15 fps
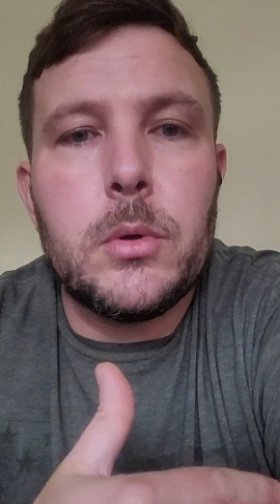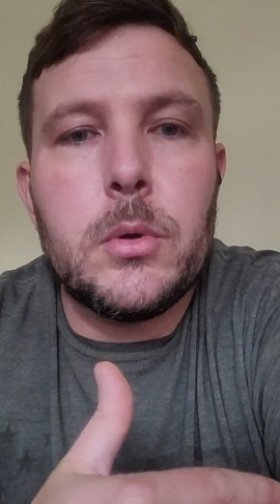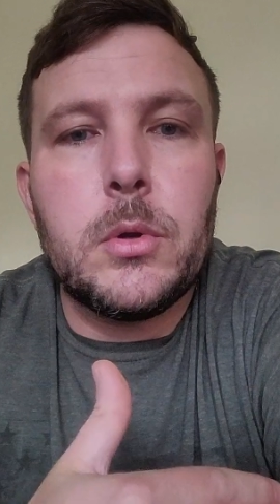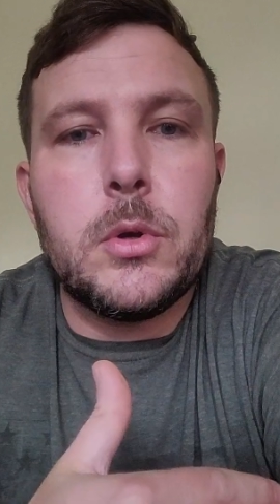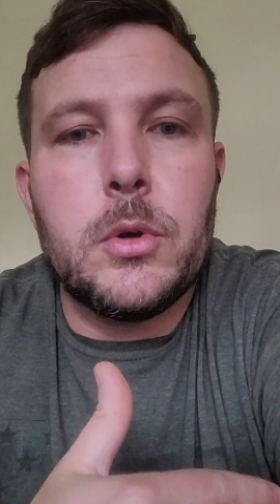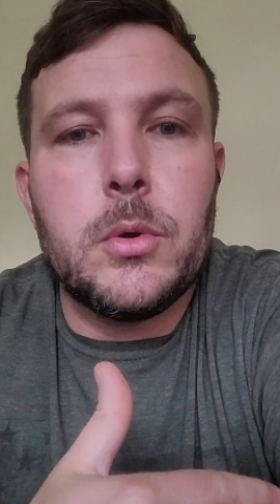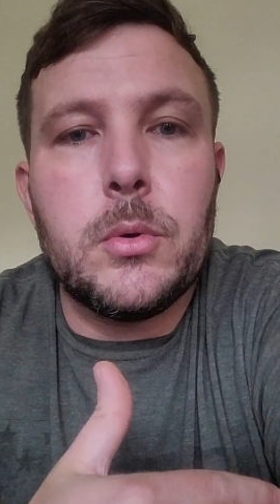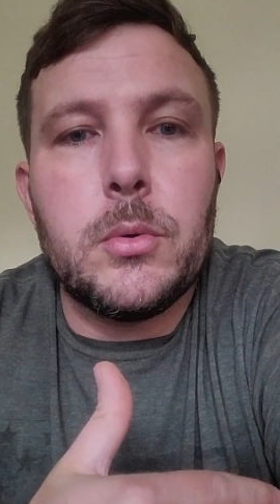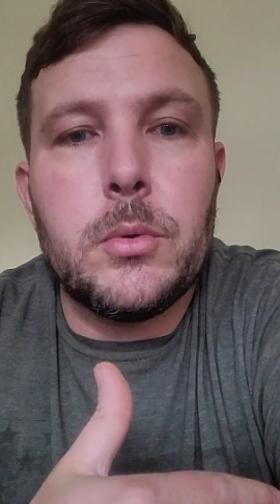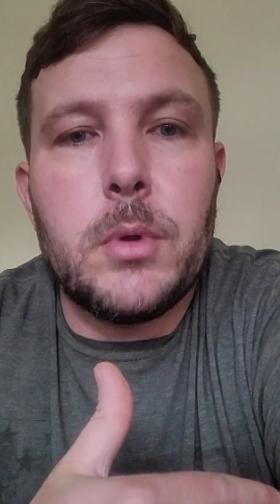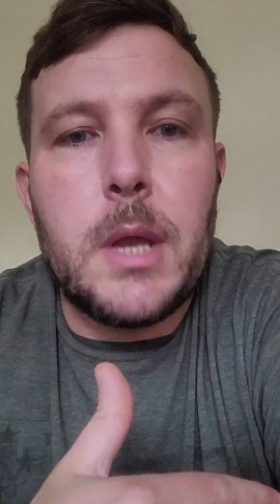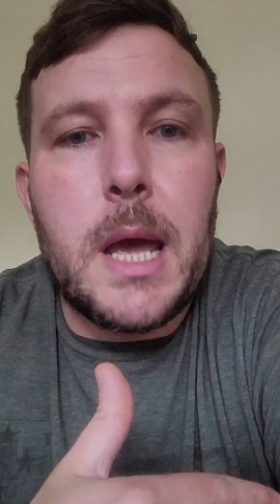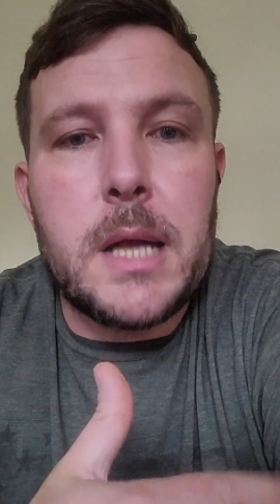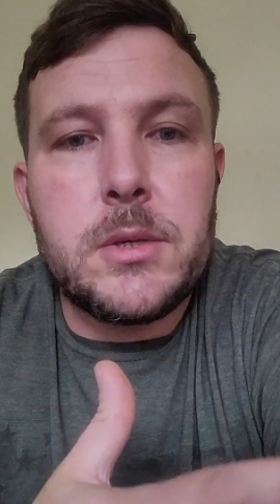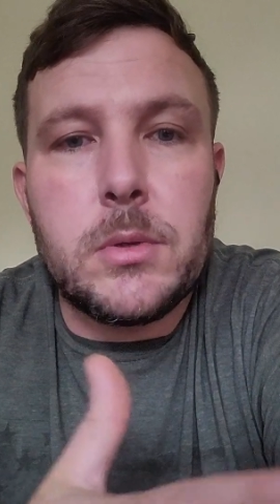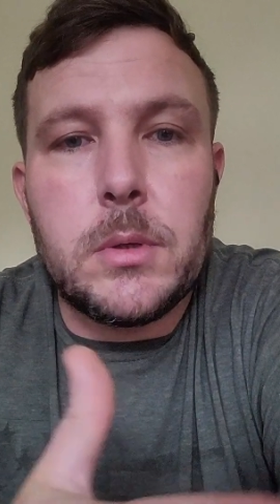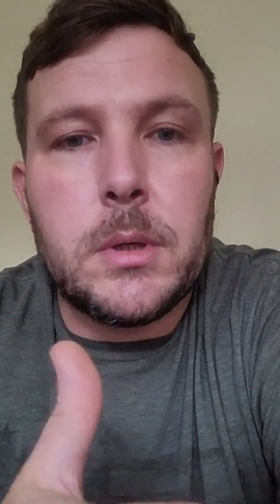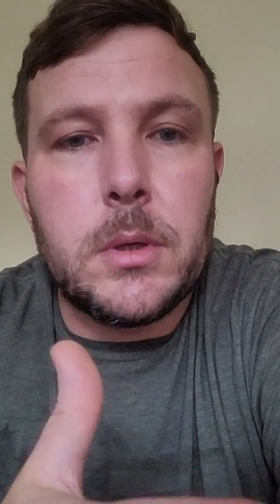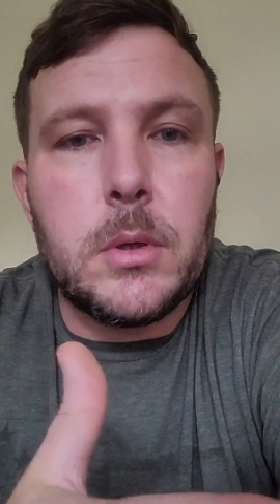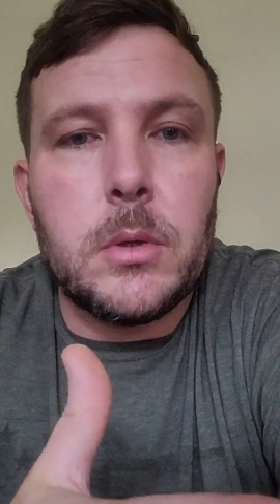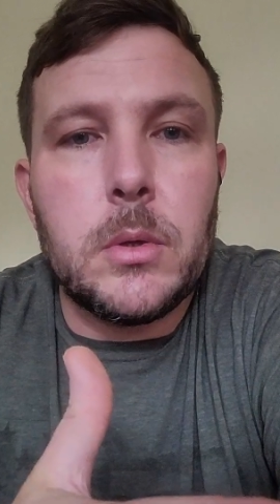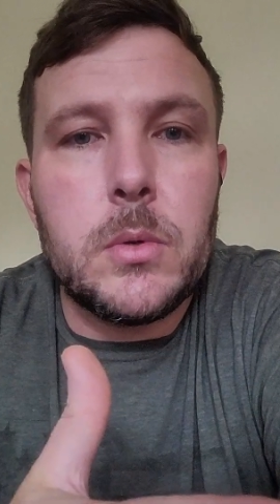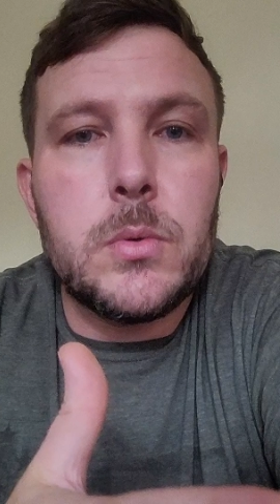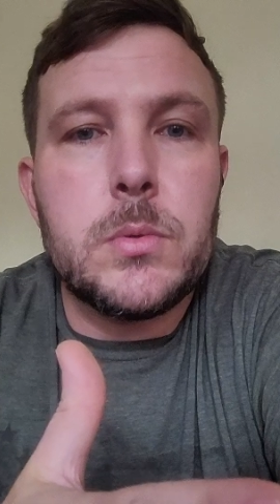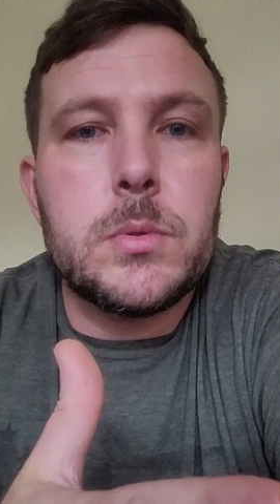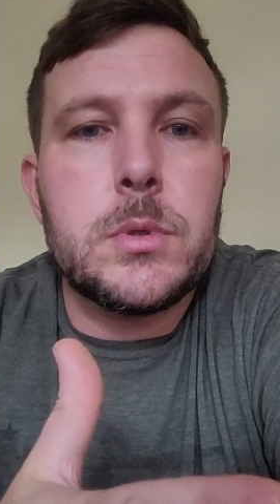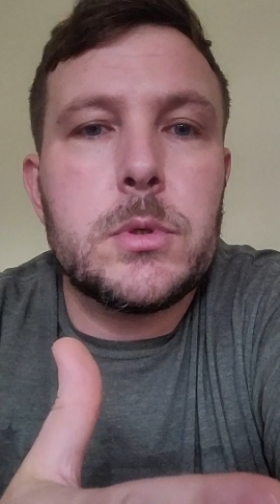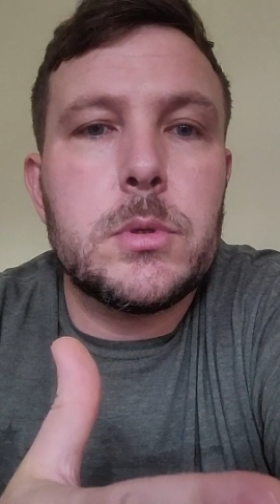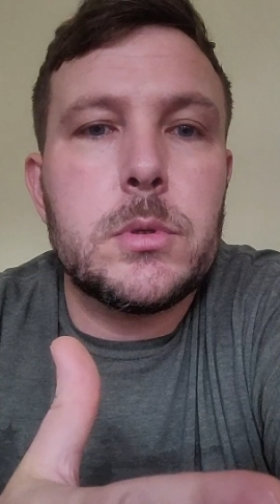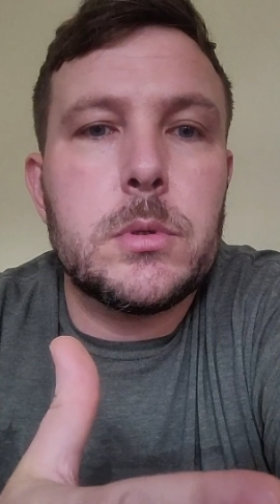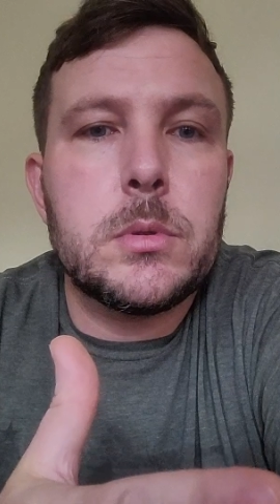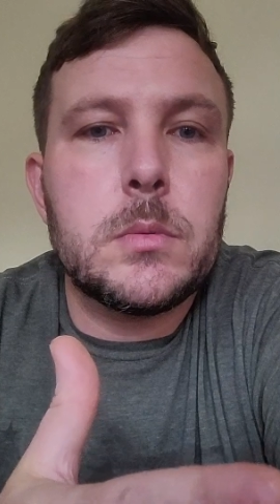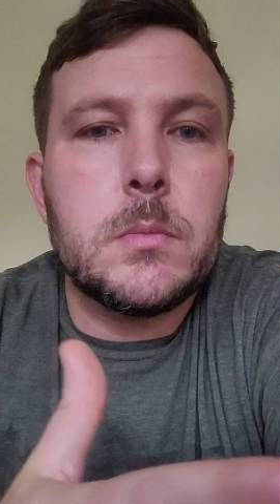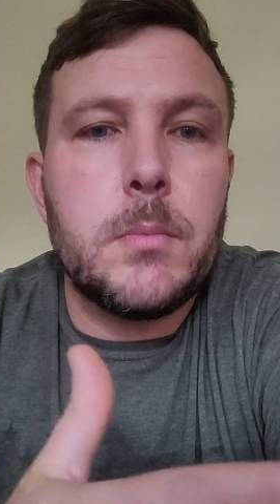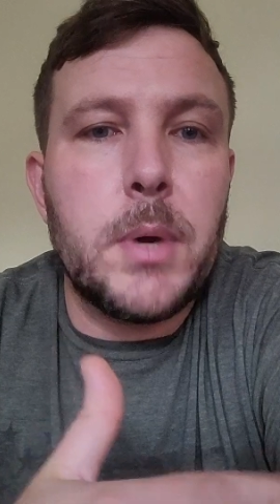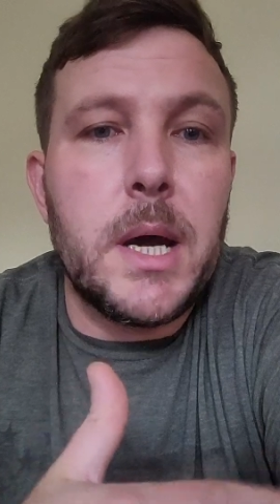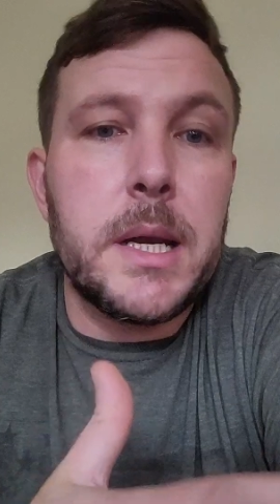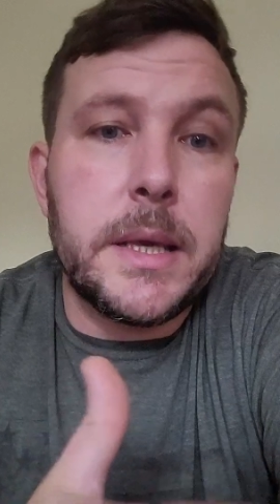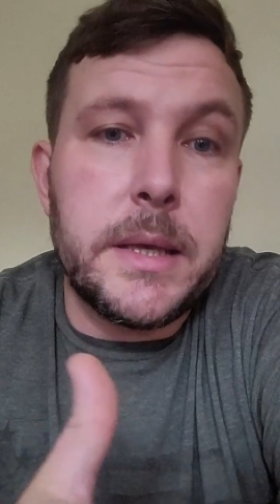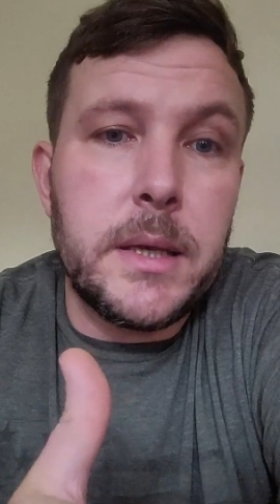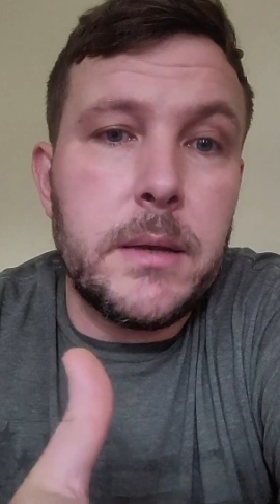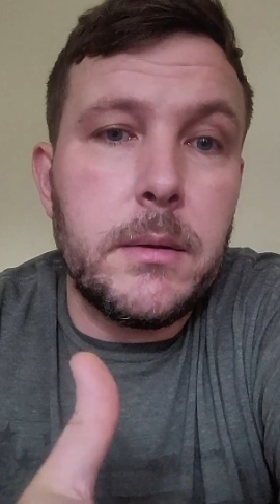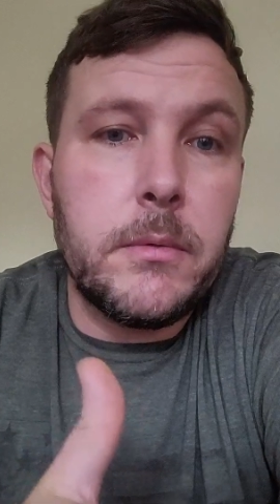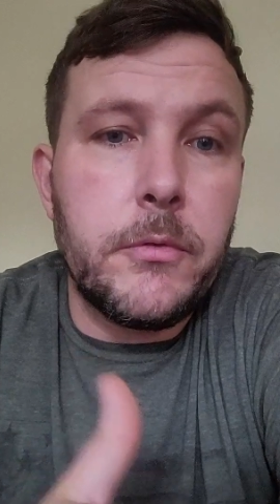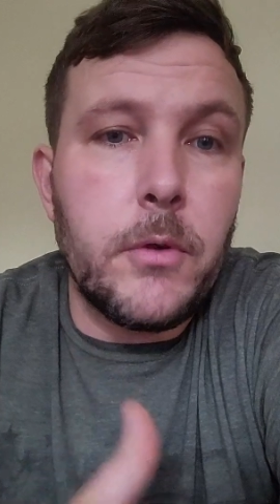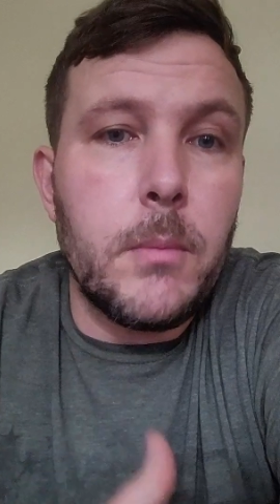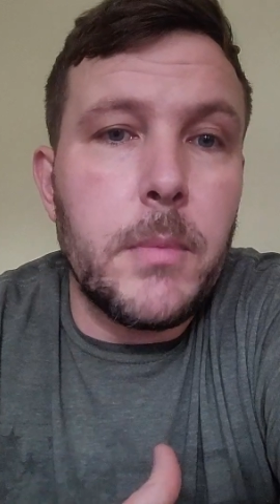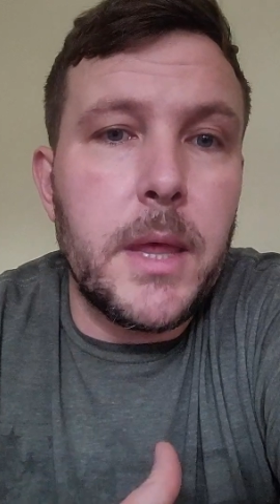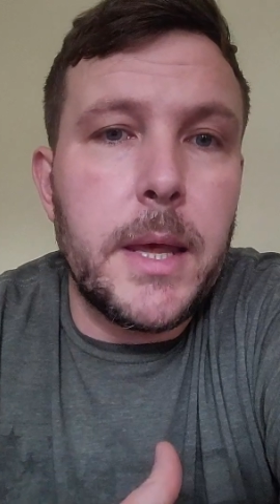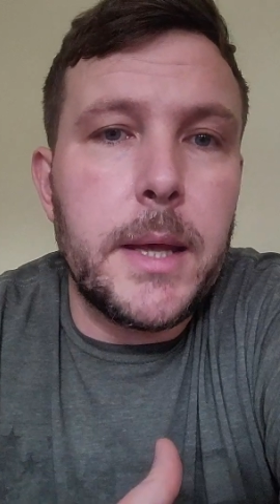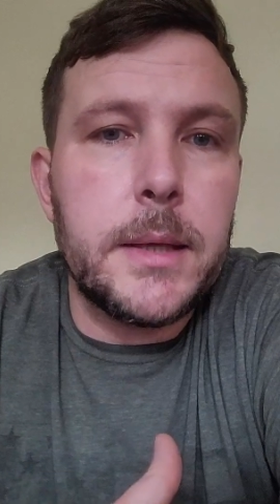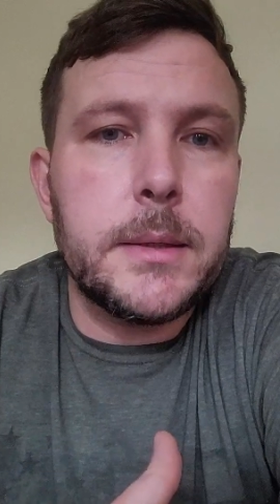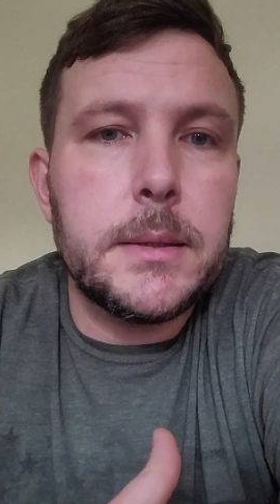you're naturally going to lose body heat from that.